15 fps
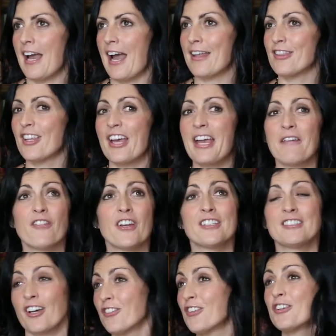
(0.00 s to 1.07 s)
and that if
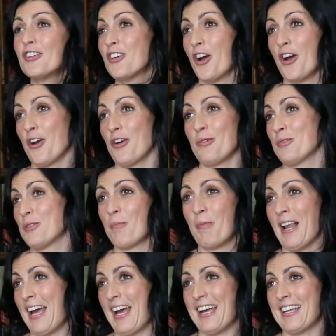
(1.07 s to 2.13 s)
it doesn't go to
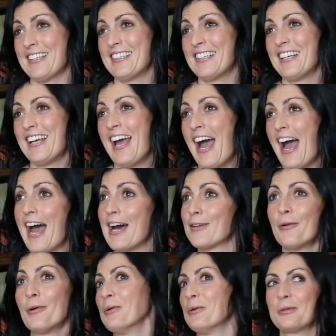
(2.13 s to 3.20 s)
plan
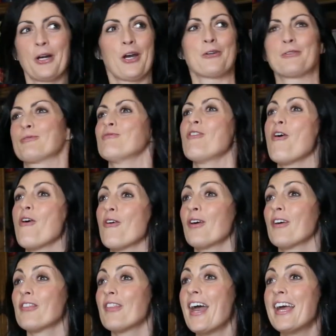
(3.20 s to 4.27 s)
and all goes
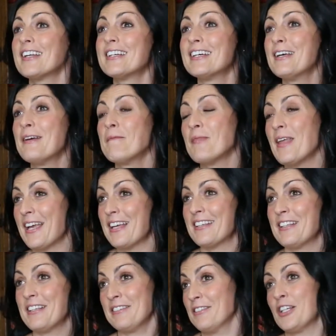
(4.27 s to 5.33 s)
wrong, then
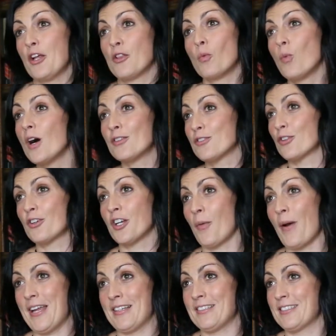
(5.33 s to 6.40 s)
the world's not going
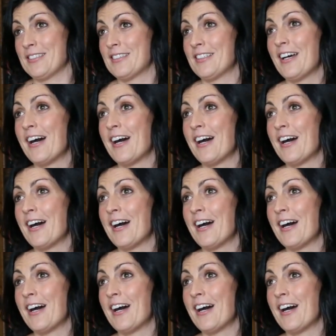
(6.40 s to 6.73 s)
to end,